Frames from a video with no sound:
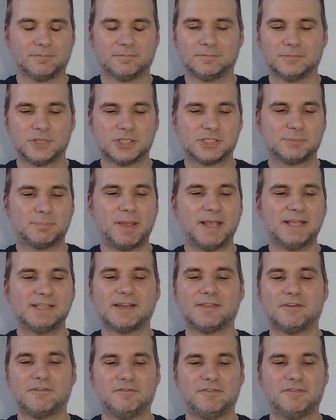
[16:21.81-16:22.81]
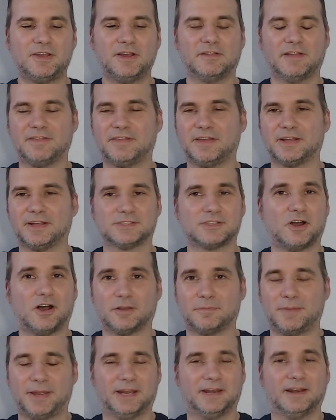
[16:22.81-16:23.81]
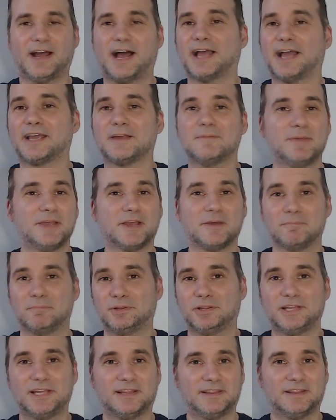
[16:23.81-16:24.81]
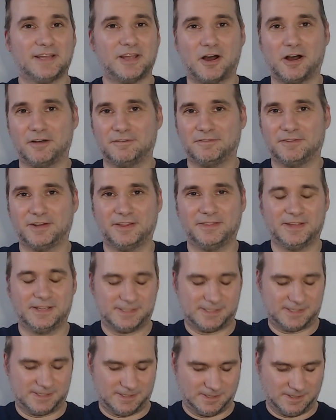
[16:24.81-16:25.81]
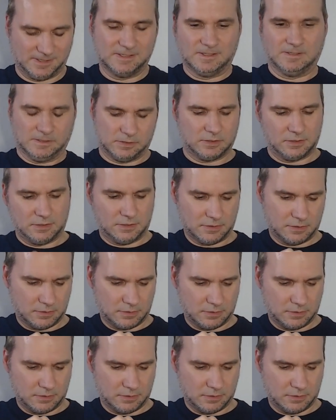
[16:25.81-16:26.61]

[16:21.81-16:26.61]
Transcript: Just based on the feel, I think it's Hawkman. I can be completely off on this.